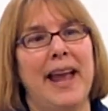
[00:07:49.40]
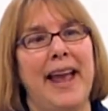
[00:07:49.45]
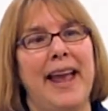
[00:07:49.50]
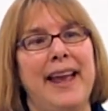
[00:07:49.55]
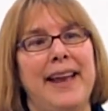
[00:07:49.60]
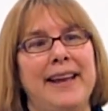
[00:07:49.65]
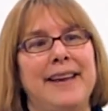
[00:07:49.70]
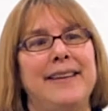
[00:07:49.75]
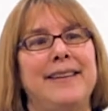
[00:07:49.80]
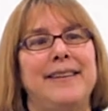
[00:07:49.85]

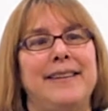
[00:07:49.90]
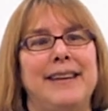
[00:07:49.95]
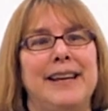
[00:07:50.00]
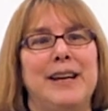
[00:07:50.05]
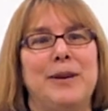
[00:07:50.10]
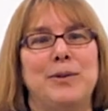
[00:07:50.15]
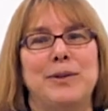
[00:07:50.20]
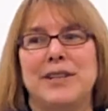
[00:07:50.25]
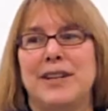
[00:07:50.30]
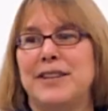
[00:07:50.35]
And
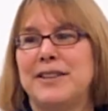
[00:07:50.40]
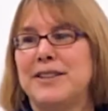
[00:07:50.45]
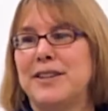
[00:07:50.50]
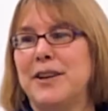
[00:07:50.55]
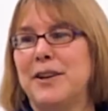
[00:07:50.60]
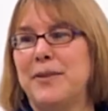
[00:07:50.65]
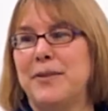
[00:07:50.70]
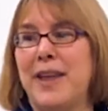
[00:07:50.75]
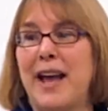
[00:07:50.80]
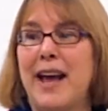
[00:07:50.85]
it was
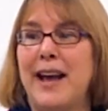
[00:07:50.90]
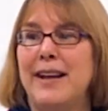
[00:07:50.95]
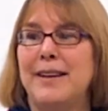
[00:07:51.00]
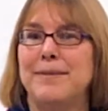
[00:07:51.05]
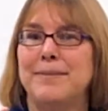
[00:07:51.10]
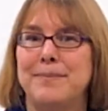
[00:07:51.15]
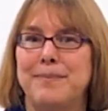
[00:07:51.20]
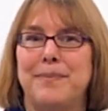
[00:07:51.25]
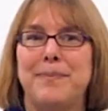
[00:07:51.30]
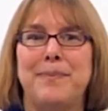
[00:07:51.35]
also
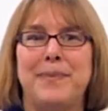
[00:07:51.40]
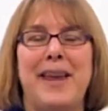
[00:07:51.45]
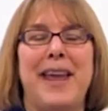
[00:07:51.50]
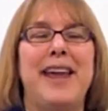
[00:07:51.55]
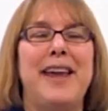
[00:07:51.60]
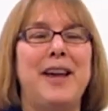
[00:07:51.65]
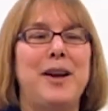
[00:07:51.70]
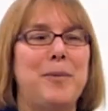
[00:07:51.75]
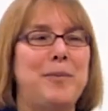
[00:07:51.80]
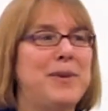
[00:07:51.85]
that
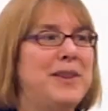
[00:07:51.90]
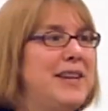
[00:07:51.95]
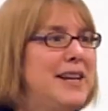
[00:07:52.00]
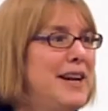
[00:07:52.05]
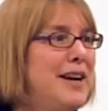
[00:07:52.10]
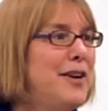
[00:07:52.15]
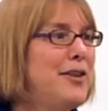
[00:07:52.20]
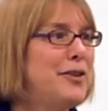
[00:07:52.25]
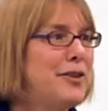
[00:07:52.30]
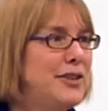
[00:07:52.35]
camp and
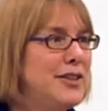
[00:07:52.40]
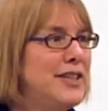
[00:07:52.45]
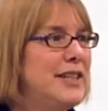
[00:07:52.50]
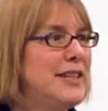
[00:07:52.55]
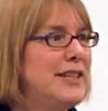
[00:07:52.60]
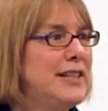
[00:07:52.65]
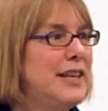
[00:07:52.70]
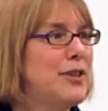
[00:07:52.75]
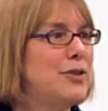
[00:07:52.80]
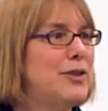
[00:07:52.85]
the others
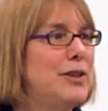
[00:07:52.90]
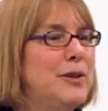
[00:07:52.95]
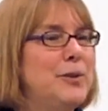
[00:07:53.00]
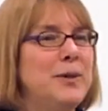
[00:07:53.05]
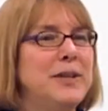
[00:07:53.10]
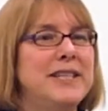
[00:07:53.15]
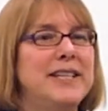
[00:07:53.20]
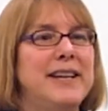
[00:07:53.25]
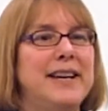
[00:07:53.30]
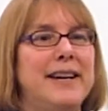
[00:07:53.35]
in central
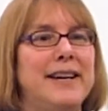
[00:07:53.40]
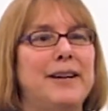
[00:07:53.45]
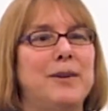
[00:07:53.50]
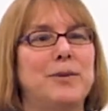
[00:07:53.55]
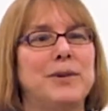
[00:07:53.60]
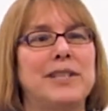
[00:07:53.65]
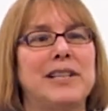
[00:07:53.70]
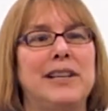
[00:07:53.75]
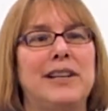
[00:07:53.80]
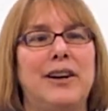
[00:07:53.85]
Louisiana
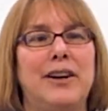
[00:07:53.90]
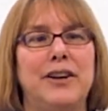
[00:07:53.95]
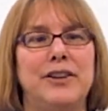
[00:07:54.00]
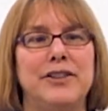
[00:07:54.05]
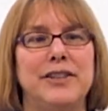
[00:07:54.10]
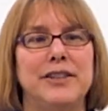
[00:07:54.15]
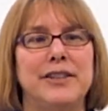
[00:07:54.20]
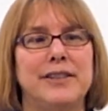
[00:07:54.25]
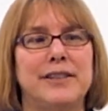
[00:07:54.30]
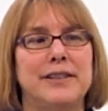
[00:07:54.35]
was the
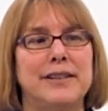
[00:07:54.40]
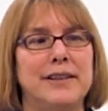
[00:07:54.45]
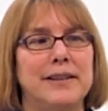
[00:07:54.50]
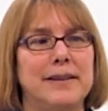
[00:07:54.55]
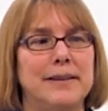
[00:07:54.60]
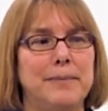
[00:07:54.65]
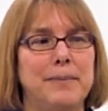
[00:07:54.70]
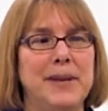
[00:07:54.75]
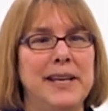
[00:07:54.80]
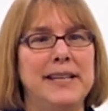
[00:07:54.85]
largest
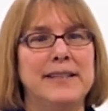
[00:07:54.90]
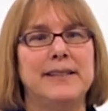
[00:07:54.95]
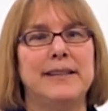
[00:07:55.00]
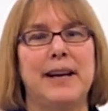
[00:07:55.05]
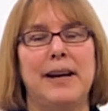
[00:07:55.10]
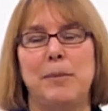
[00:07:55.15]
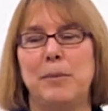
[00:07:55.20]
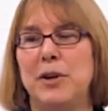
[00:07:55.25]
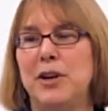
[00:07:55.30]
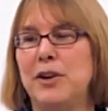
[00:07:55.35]

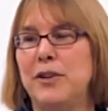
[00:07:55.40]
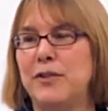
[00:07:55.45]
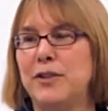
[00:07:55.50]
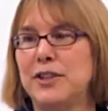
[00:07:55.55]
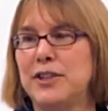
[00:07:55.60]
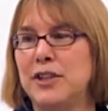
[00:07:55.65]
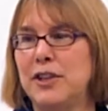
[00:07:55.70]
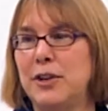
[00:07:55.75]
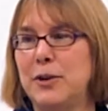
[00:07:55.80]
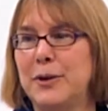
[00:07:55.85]
peacetime
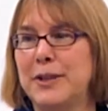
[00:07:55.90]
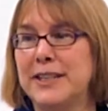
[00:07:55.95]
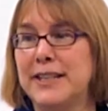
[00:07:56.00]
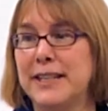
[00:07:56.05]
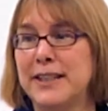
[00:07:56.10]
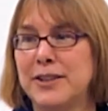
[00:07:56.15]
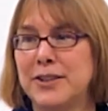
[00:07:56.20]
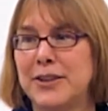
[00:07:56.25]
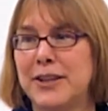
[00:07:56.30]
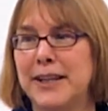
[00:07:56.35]
maneuvers in U.S.
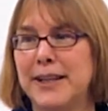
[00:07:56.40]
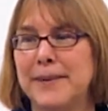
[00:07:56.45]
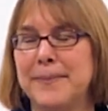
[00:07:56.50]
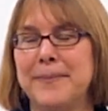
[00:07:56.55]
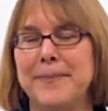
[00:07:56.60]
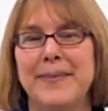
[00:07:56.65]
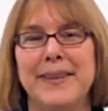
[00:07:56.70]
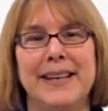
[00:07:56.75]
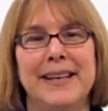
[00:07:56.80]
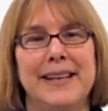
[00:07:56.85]
history.
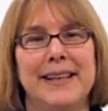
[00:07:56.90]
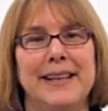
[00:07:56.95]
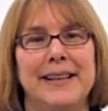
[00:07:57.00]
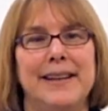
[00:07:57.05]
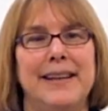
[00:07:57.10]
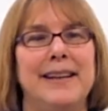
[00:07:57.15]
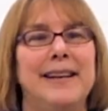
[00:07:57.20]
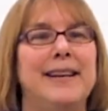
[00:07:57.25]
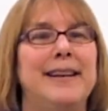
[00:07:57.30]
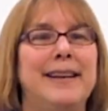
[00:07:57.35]

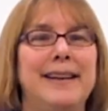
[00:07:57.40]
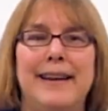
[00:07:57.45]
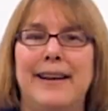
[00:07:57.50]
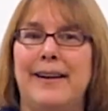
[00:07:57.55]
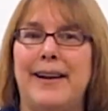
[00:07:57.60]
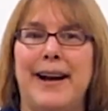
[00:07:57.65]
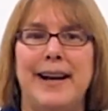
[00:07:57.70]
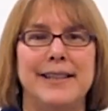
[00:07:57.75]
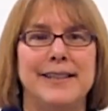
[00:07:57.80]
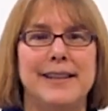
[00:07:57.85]
And, you
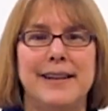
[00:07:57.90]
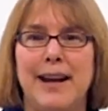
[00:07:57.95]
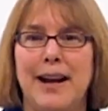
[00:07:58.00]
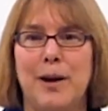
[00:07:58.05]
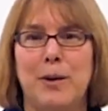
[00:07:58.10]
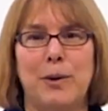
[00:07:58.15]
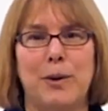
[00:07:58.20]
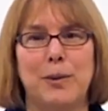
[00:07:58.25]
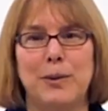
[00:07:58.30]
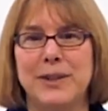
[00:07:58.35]
know,
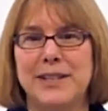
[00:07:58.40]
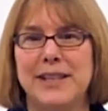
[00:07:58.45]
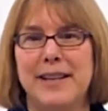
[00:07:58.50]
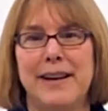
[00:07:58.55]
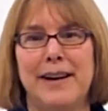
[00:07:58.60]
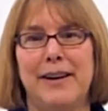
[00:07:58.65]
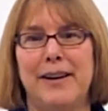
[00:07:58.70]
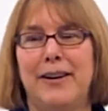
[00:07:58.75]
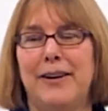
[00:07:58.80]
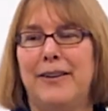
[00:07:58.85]
Eisenhower was
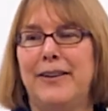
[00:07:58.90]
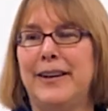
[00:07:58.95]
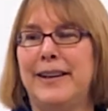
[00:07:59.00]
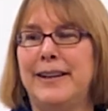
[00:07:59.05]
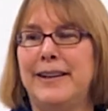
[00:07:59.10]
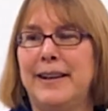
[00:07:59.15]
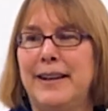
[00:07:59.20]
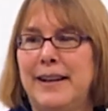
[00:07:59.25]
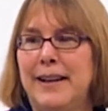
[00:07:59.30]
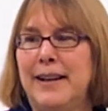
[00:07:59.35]
there, and